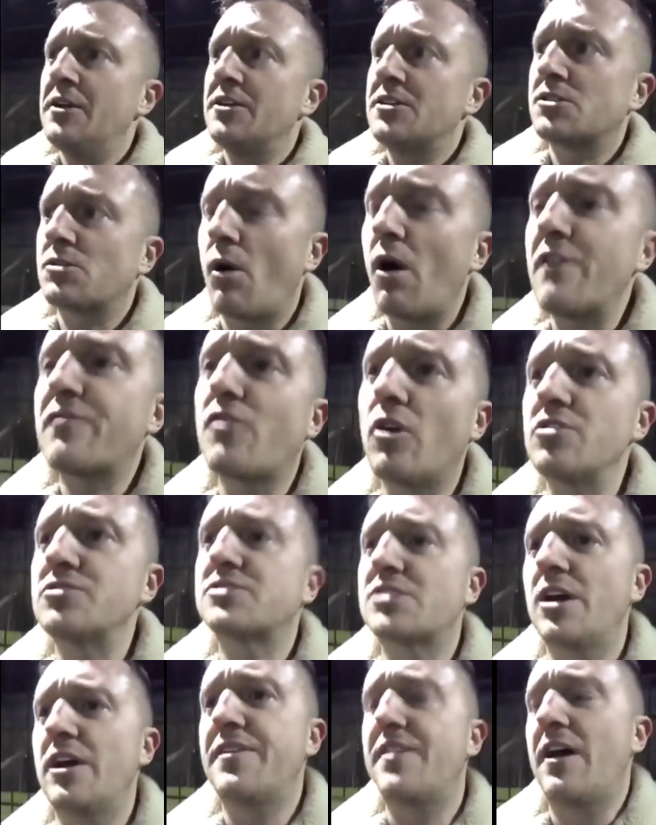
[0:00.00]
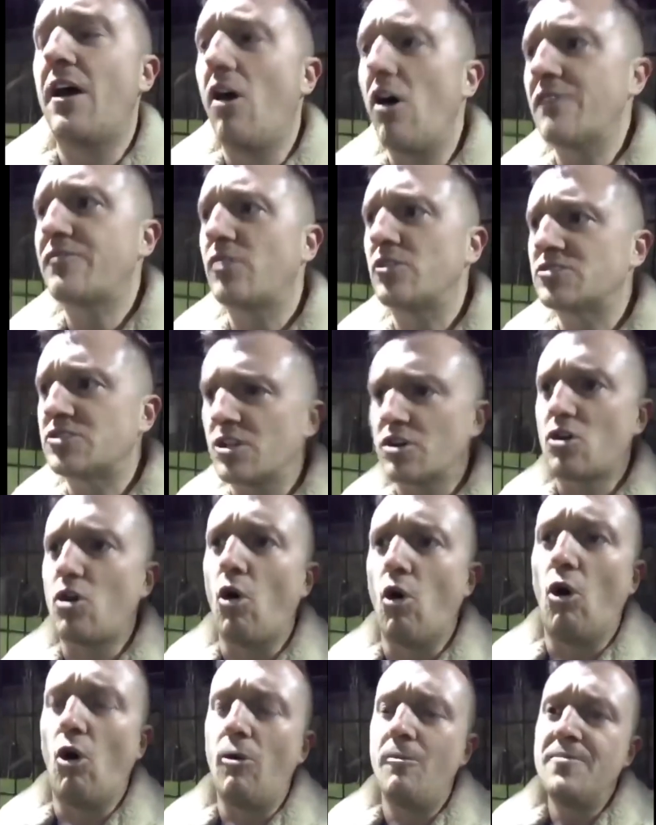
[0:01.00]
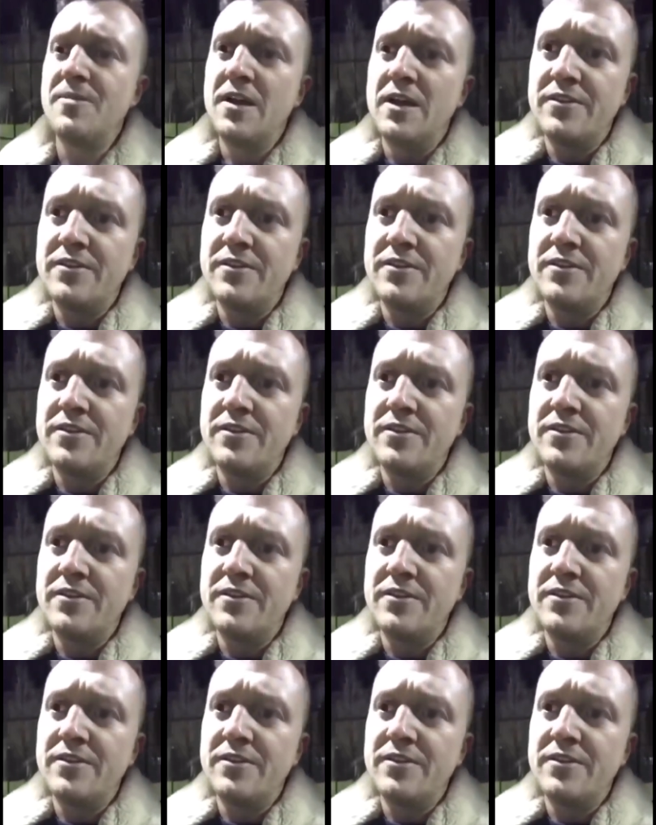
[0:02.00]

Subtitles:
So I've gone to the court.